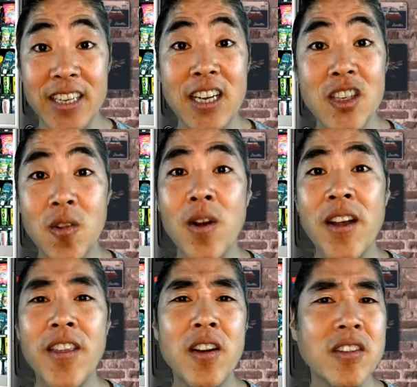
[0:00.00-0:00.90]
So
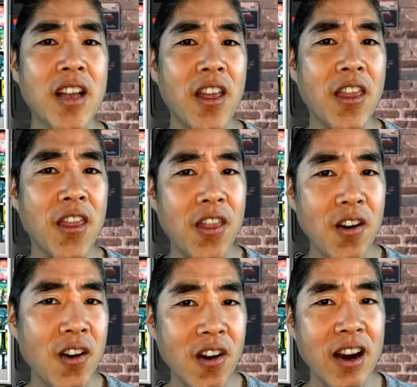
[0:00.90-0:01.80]
there's a
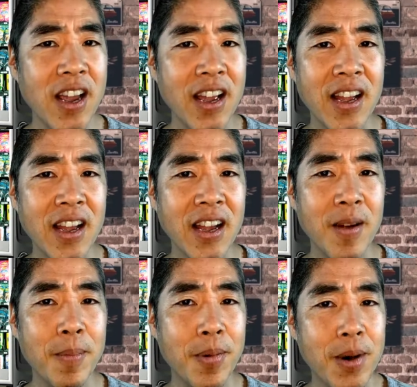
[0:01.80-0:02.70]
third
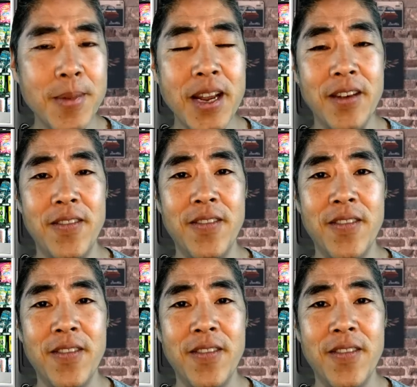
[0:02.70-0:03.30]
primitive,